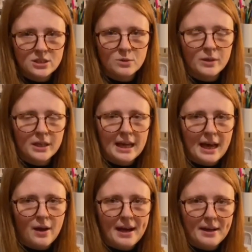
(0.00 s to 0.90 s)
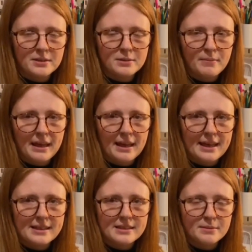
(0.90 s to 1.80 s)
to work out how to make
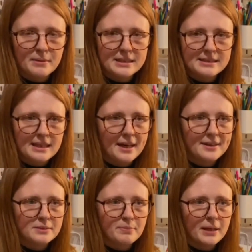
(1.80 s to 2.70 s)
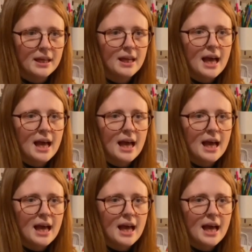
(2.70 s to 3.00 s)
it into my size, but